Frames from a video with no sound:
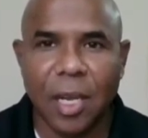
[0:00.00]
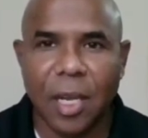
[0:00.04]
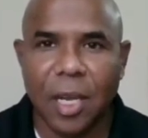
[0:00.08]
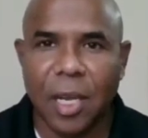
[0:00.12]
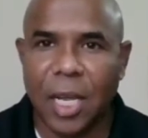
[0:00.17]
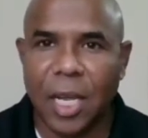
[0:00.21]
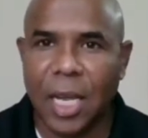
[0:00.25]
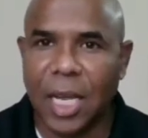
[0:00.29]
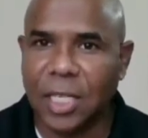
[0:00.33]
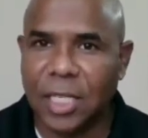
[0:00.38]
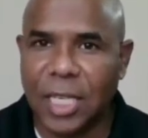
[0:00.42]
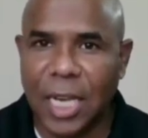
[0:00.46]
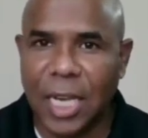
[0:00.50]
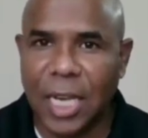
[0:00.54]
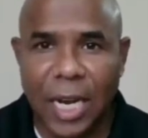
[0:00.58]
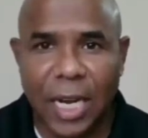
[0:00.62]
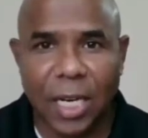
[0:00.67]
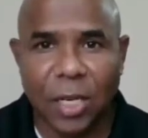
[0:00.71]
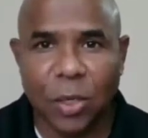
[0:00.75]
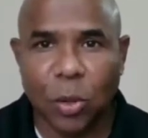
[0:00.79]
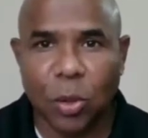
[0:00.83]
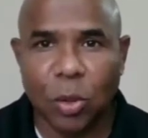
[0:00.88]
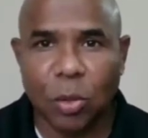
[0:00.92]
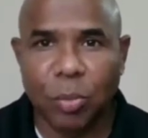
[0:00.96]
a
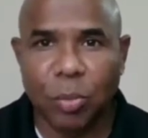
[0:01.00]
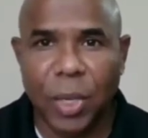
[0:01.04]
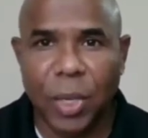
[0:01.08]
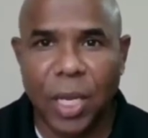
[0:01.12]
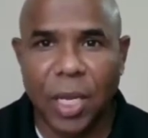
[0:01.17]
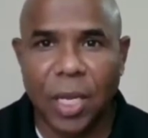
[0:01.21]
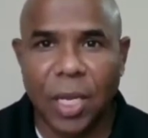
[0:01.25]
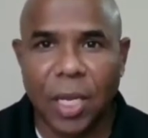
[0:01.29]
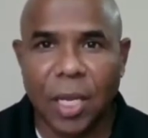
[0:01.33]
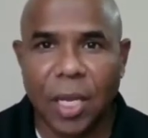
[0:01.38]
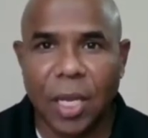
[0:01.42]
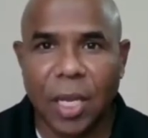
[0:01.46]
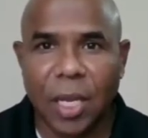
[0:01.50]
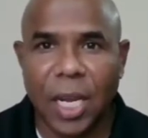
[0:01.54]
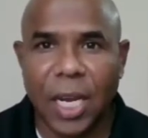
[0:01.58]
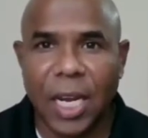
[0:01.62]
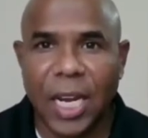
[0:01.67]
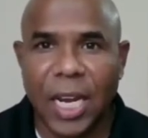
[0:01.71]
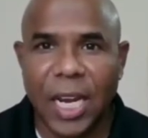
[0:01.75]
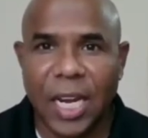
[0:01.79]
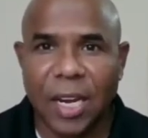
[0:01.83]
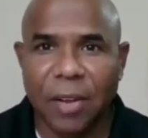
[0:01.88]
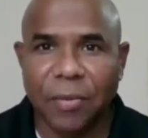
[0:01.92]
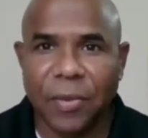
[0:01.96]
child could be in
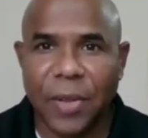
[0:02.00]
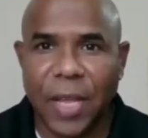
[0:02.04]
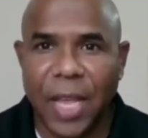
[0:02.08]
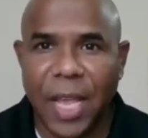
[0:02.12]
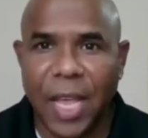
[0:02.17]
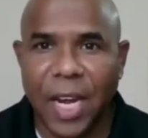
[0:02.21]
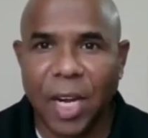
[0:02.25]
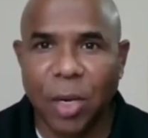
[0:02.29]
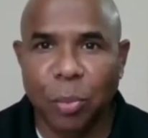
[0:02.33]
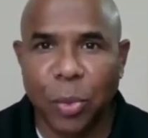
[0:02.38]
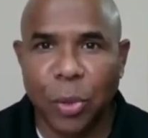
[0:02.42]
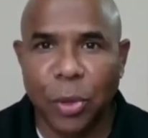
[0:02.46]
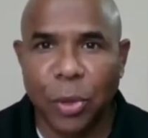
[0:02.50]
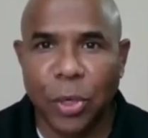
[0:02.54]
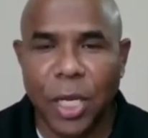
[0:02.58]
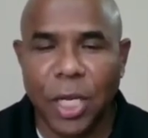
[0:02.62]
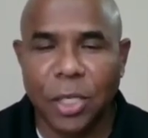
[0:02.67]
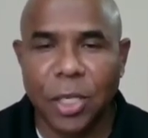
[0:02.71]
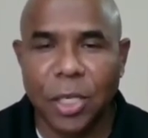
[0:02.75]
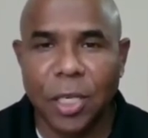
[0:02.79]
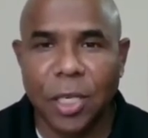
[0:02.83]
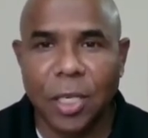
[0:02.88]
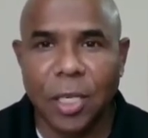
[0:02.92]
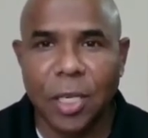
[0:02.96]
need of care and
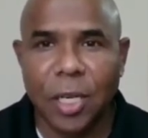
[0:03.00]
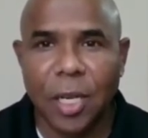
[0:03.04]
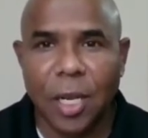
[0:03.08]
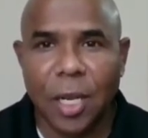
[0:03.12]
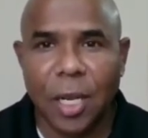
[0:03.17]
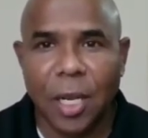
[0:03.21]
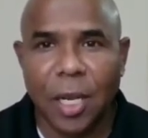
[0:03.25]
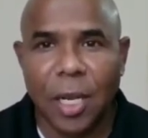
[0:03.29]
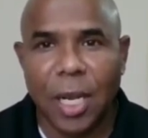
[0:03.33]
protection.